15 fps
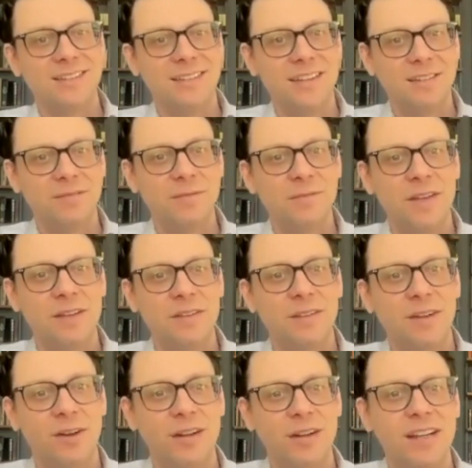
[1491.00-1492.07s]
in
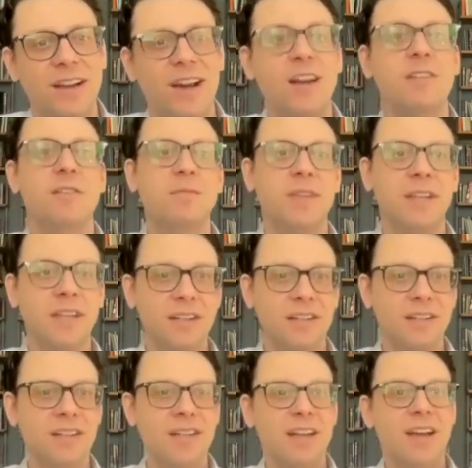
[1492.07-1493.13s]
honor of
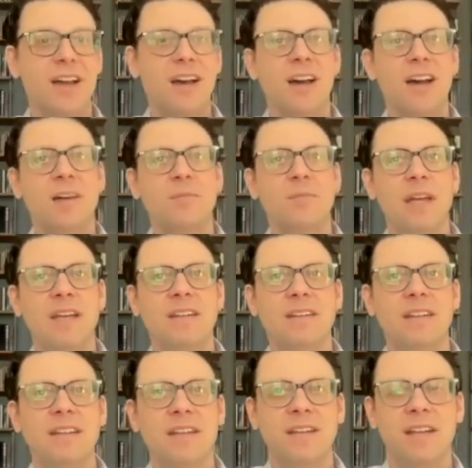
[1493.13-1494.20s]
Lincoln.
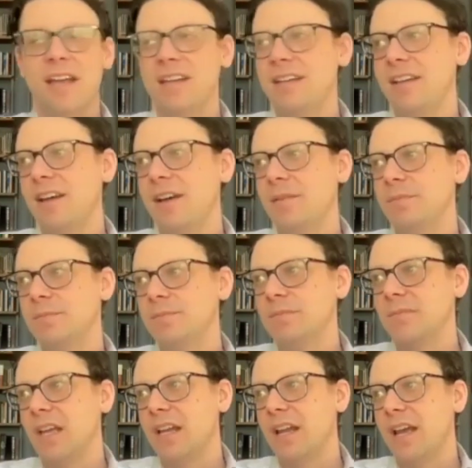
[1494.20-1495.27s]
And
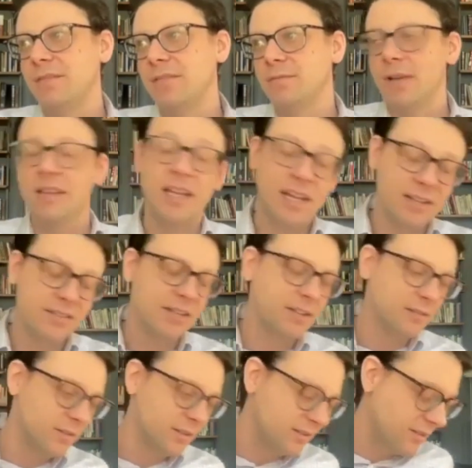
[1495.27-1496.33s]
I read that essay and
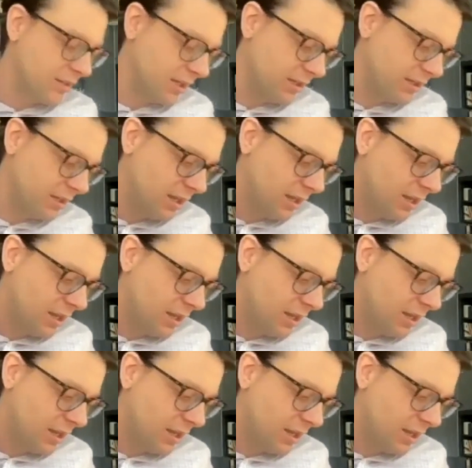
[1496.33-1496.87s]
learned this line.